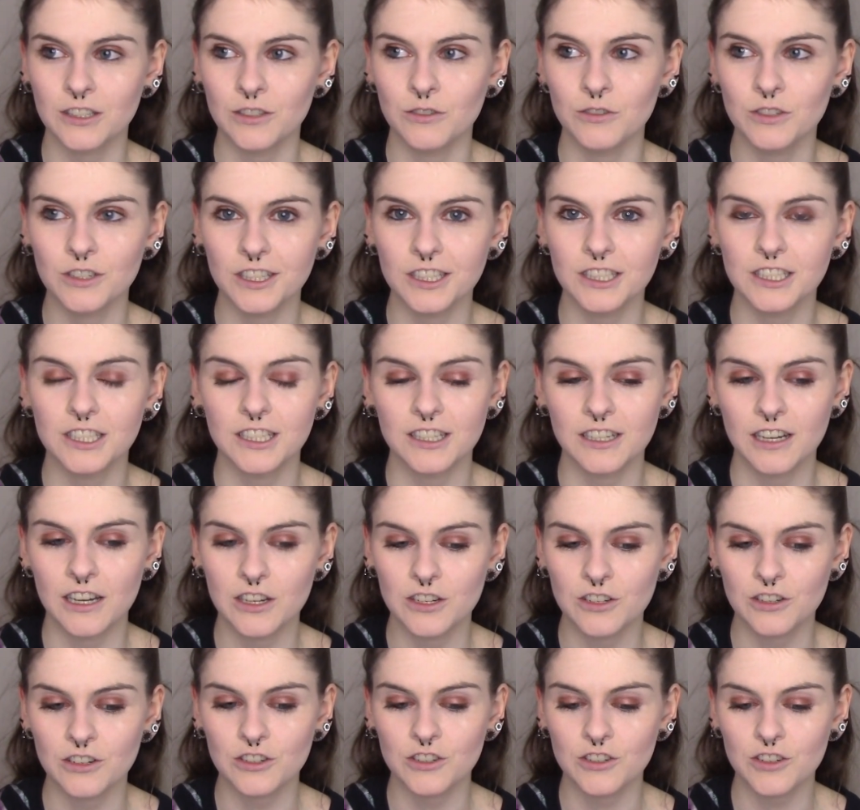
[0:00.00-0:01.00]
Usually
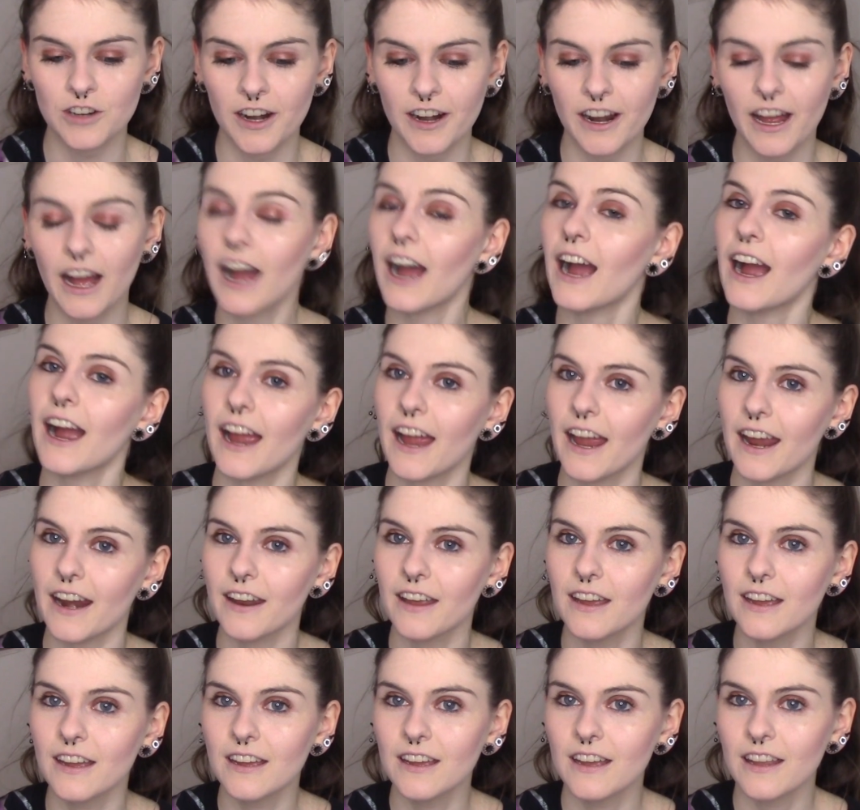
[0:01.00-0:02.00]
teenagers try to hide
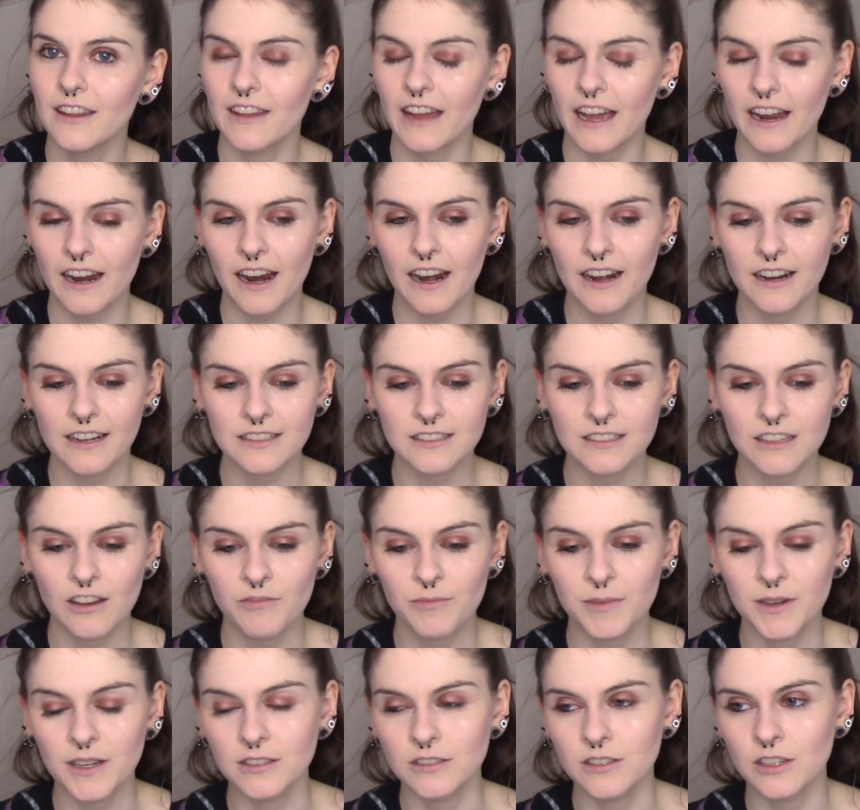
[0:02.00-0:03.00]
that kind of stuff
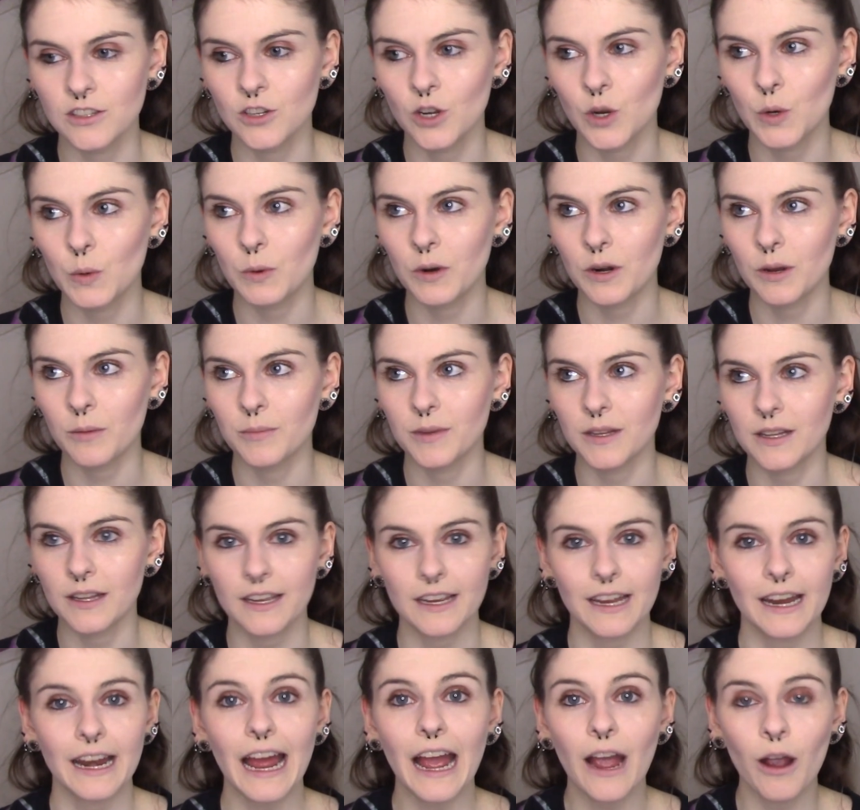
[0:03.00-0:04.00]
because they don't want to be,
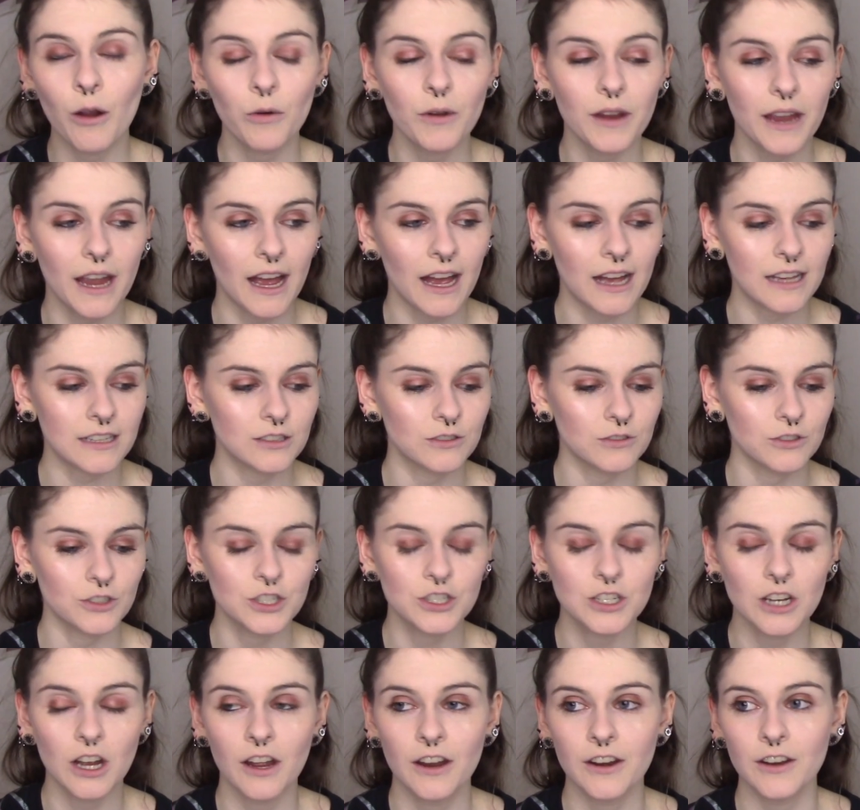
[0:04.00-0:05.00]
like, an outcast or
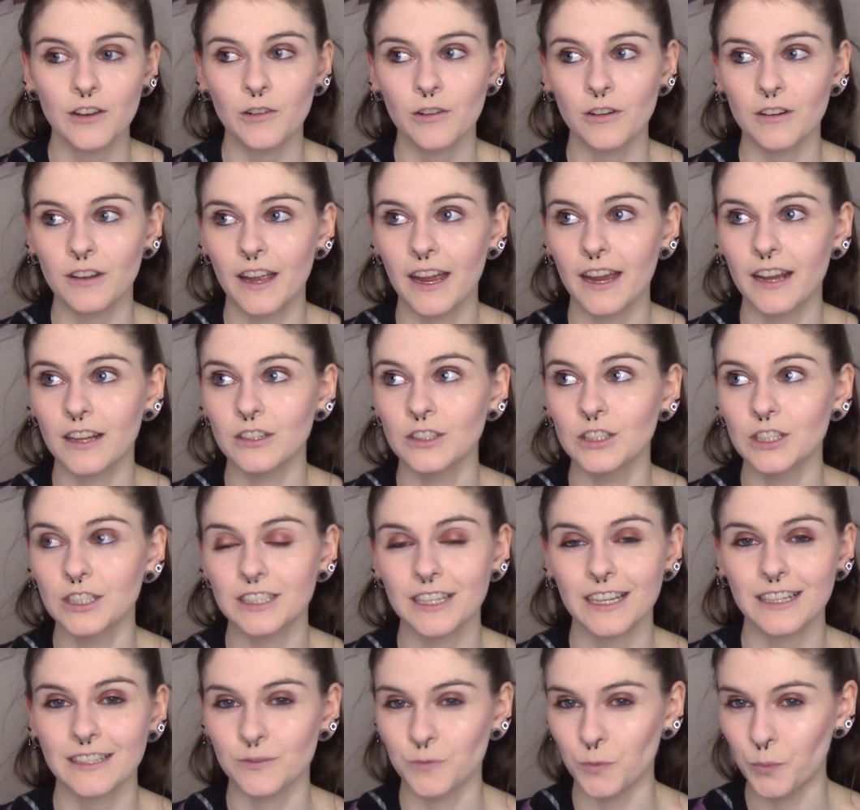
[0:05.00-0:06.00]
shunned or, like, looked
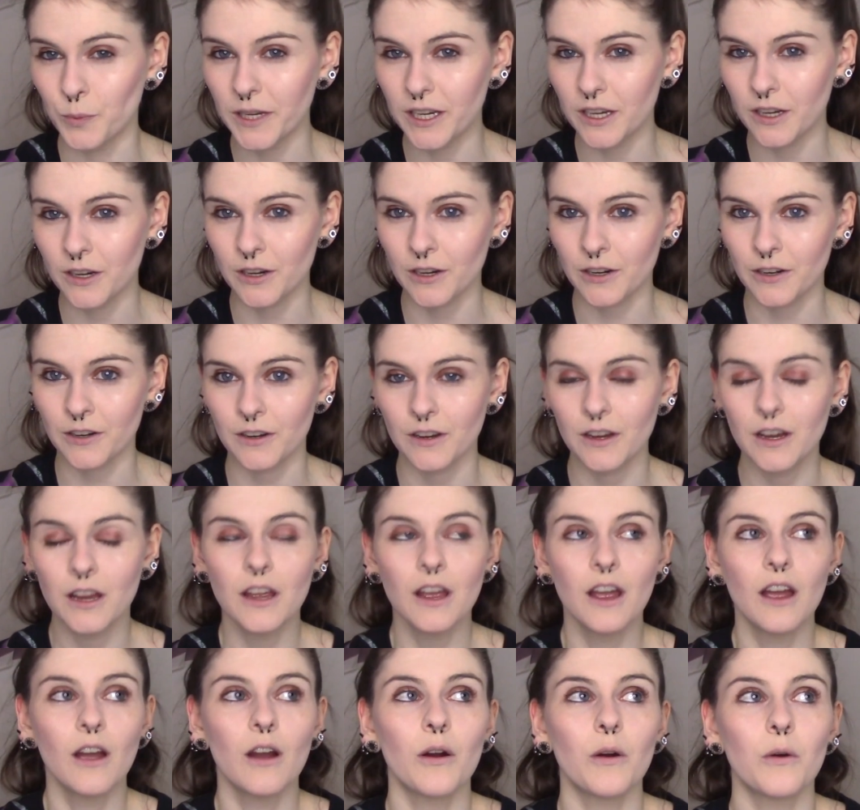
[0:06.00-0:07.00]
as weird
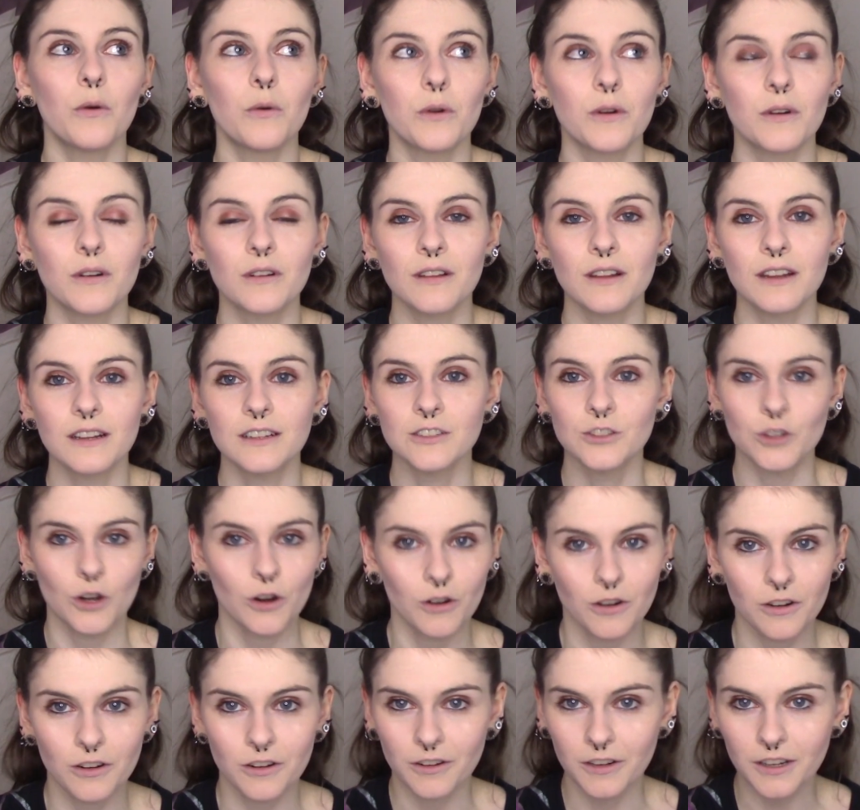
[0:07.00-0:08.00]
or
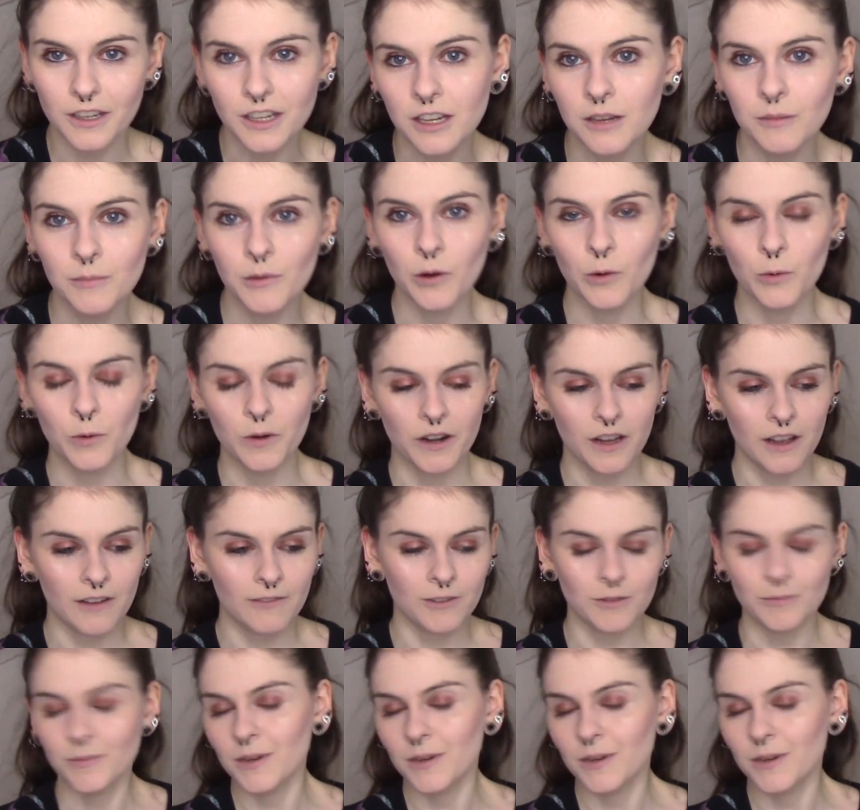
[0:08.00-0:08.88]
dark or emo or whatever.